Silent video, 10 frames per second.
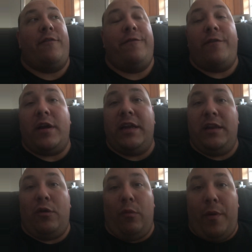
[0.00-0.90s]
a fucking
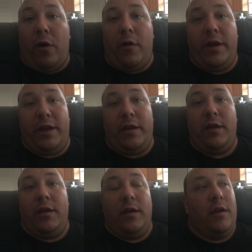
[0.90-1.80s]
little party.
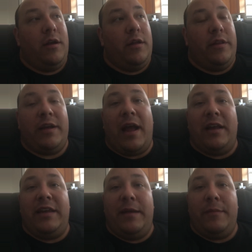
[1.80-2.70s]
The
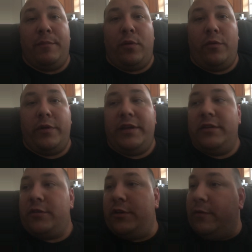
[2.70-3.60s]
goddamn
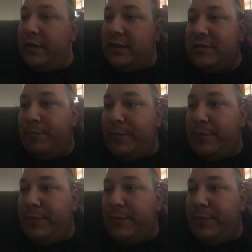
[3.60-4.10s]
employees are doing like some